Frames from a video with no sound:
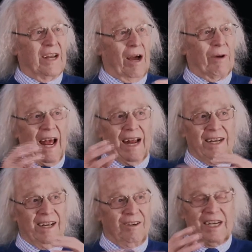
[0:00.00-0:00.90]
Now, we
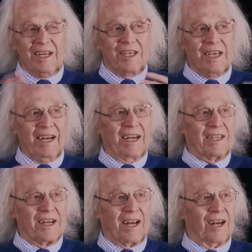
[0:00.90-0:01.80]
didn't see it at
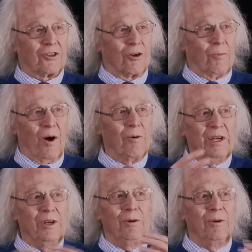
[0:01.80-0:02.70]
the telescope. All we
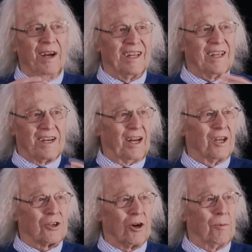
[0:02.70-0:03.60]
knew at the
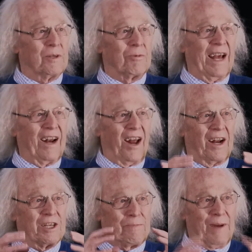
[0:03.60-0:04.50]
telescope is we had a lot
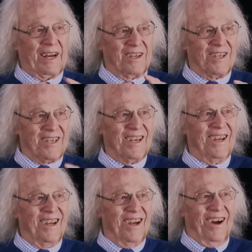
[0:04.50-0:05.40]
of speckles
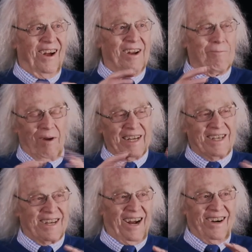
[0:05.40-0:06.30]
on the bright
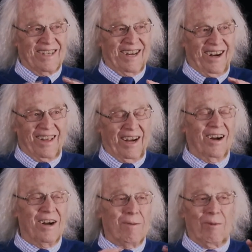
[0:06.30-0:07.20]
stars that are there,
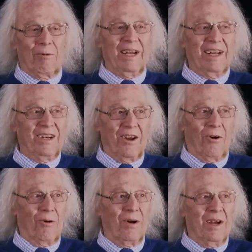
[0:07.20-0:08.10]
but we didn't
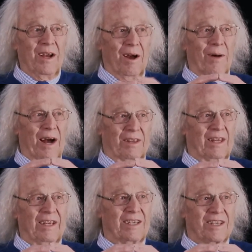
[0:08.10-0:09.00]
know about
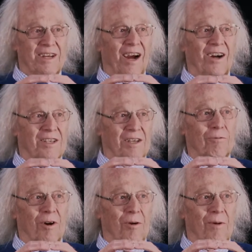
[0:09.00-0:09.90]
the stars that
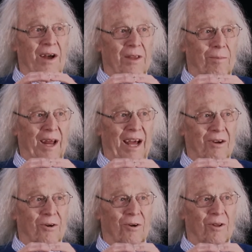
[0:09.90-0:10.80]
were around the black
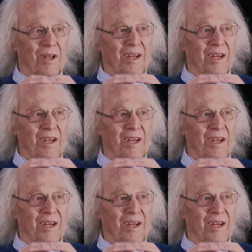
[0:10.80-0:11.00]
hole.